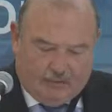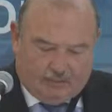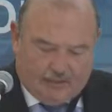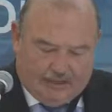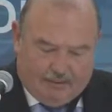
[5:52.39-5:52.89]
although
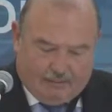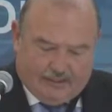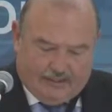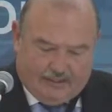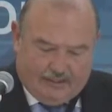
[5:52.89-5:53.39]

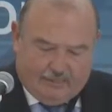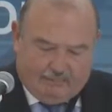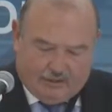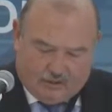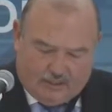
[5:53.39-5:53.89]

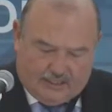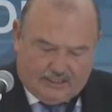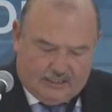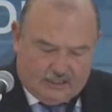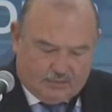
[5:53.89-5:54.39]
0.05
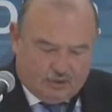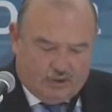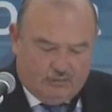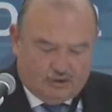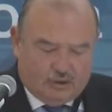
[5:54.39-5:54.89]
information will
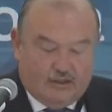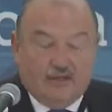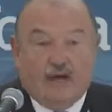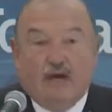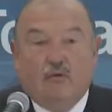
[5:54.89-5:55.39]
be
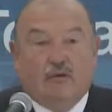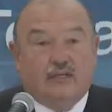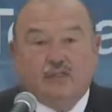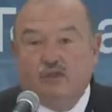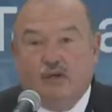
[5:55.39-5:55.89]
subject
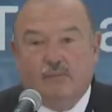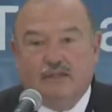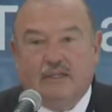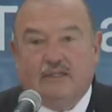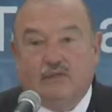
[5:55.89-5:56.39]
of
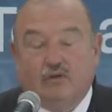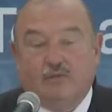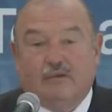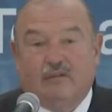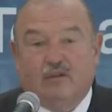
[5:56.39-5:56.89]

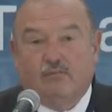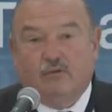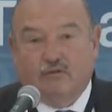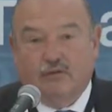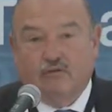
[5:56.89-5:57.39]

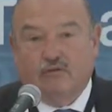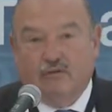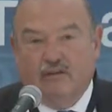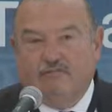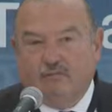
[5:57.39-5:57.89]
detailed
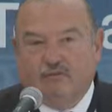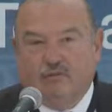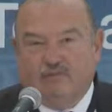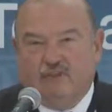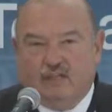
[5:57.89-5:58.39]
analysis. We
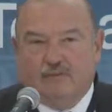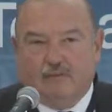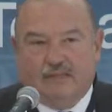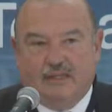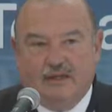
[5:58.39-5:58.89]
can affirm
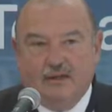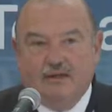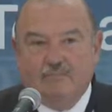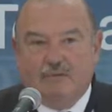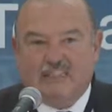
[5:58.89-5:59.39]
that
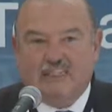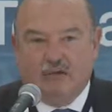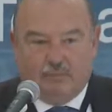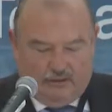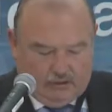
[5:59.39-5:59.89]
20%
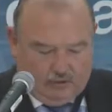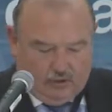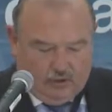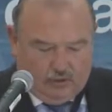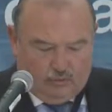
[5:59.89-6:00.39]
of the
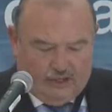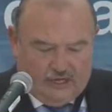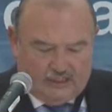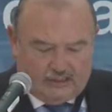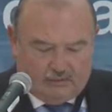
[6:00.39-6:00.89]
digital
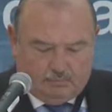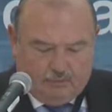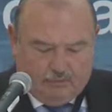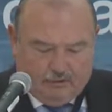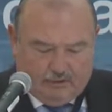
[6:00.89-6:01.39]
universe
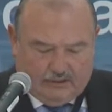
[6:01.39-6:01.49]
currently